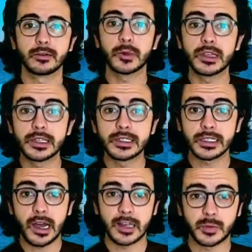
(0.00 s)
with
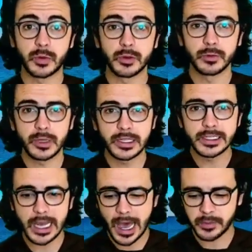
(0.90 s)
this gospel, with
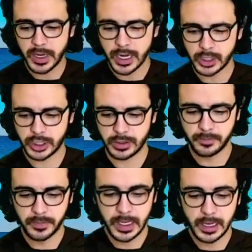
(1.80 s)
this
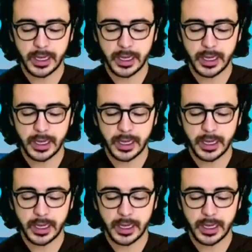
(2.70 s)
admonition,